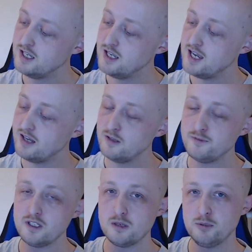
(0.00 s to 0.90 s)
and I think
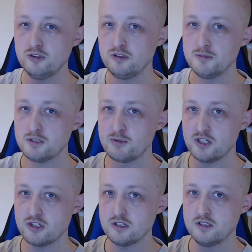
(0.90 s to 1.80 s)
I put too much
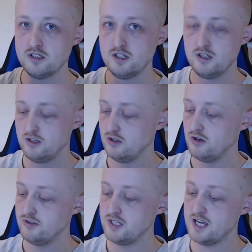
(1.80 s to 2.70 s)
pressure on
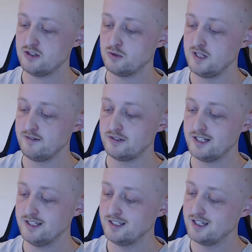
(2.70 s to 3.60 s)
the actual leverette,
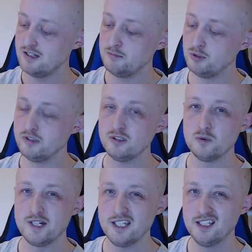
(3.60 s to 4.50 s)
and I pulled it away.